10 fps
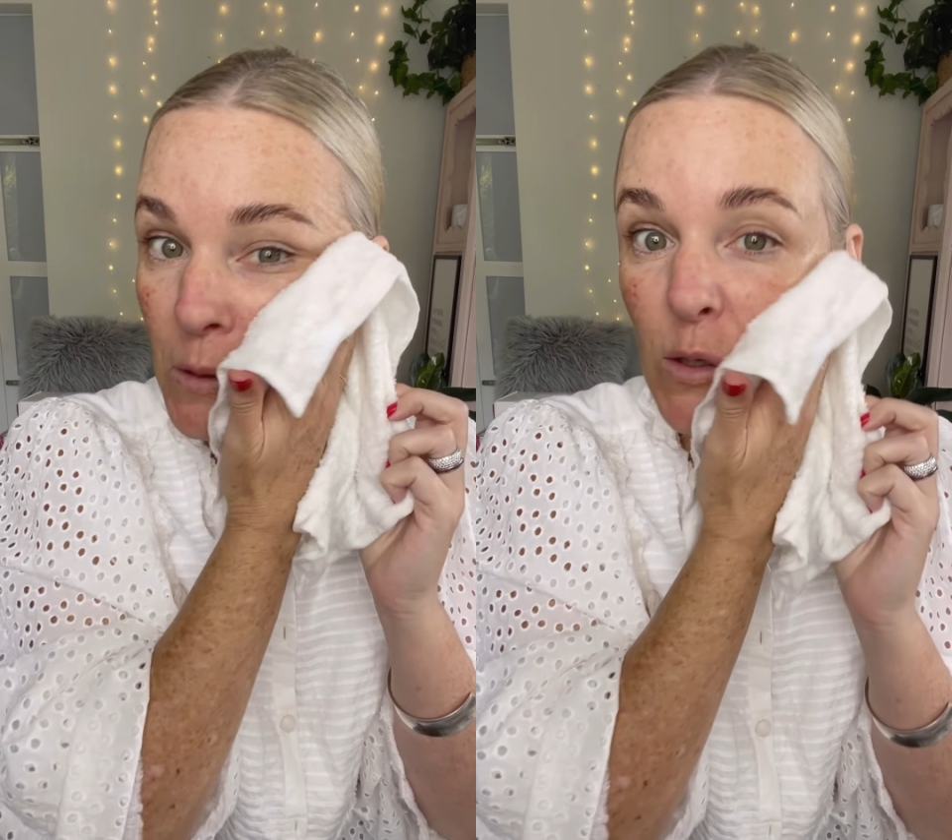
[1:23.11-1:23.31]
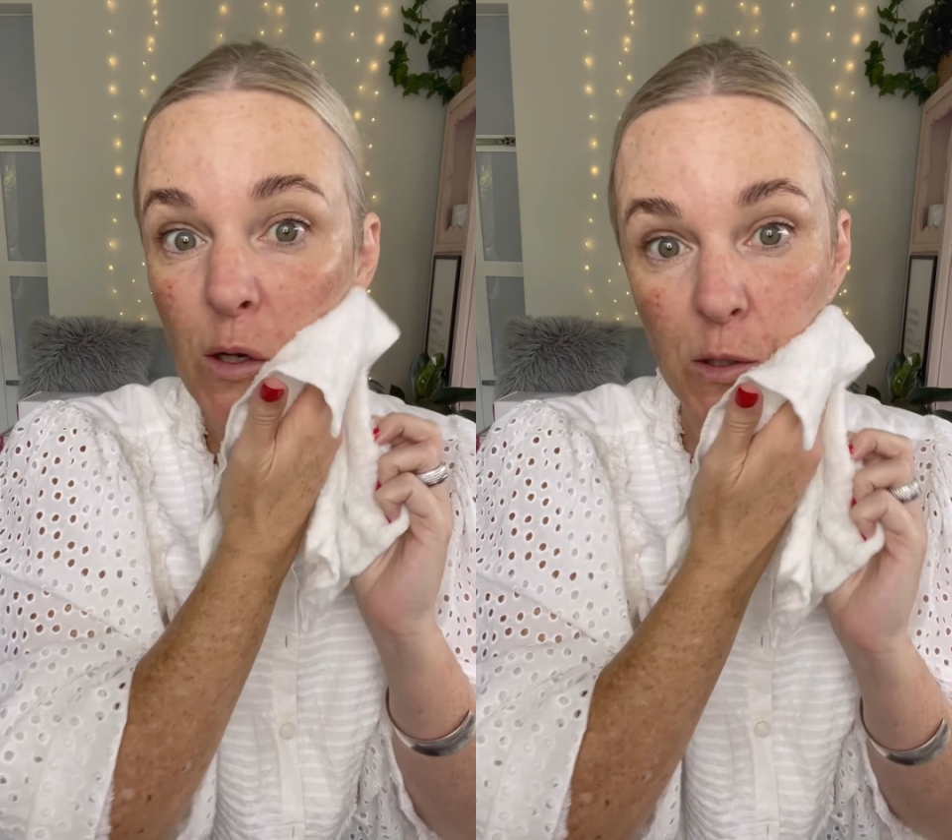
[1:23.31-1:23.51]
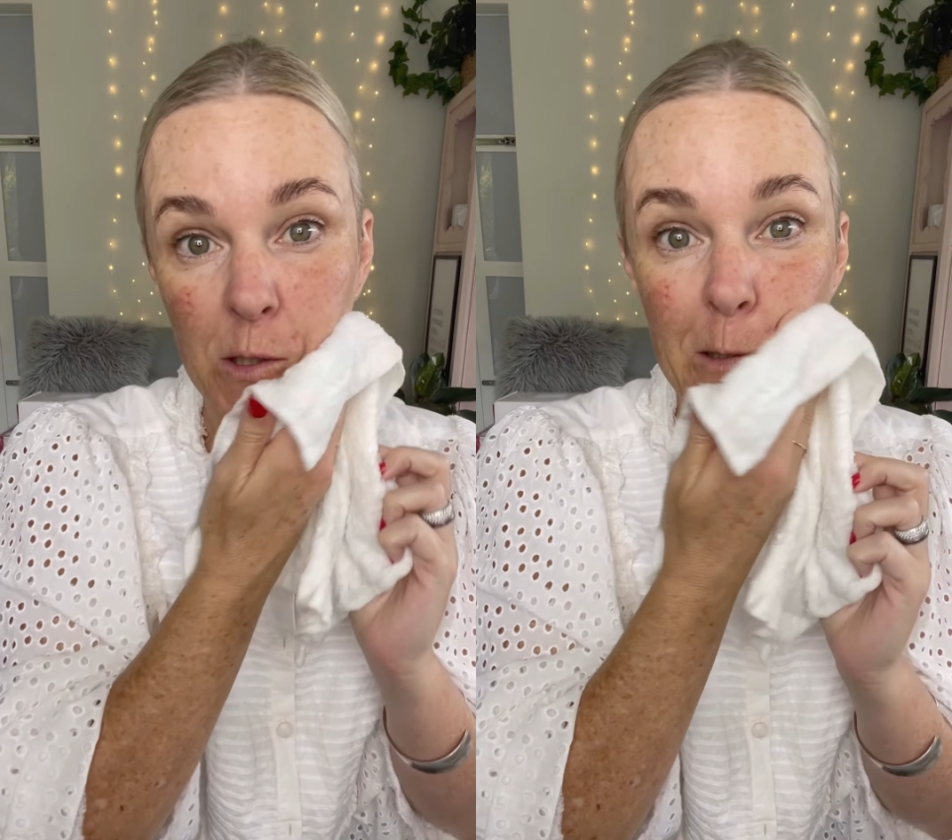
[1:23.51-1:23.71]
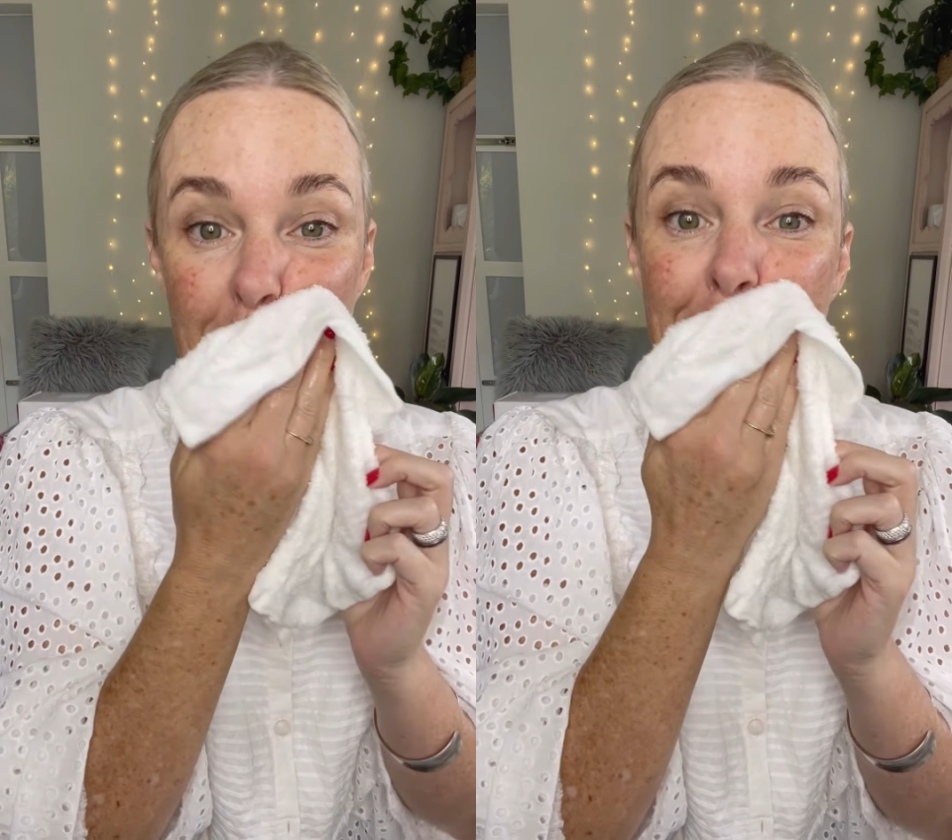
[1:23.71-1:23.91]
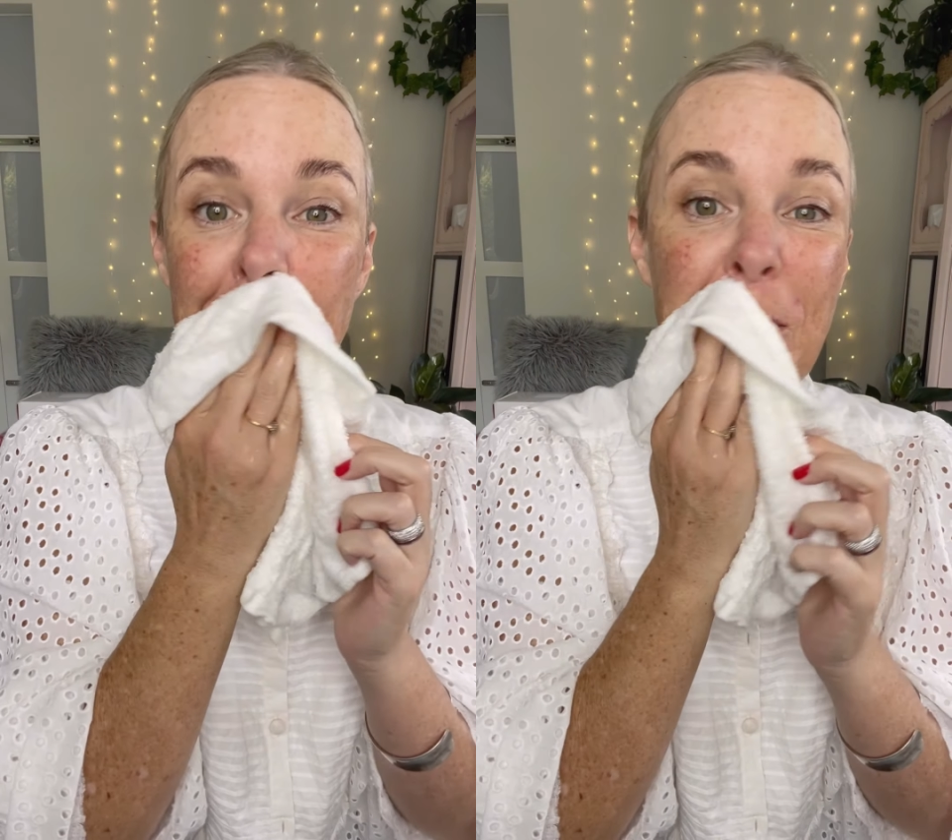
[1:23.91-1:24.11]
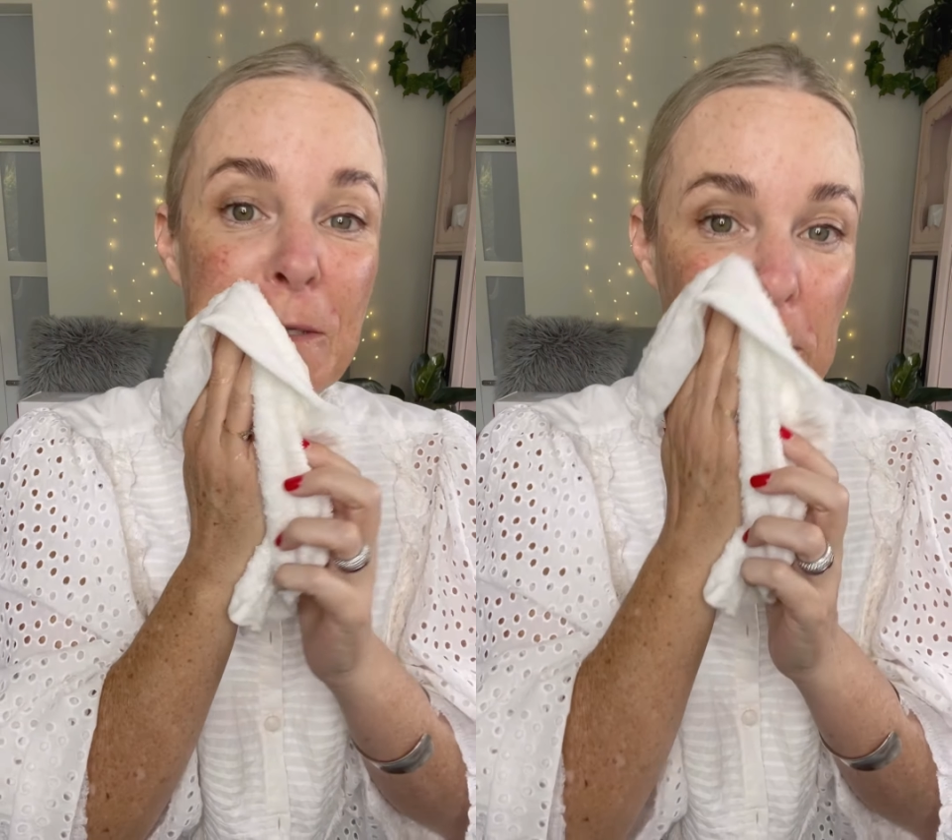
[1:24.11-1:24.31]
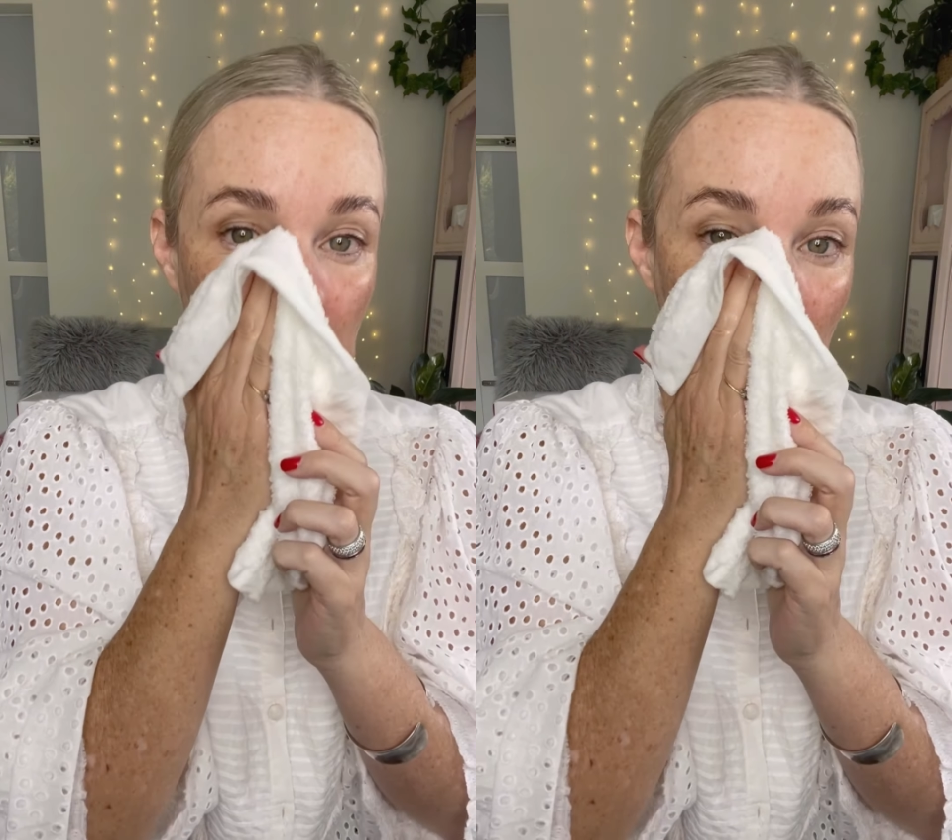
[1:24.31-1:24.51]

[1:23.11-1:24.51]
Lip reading: not too hot.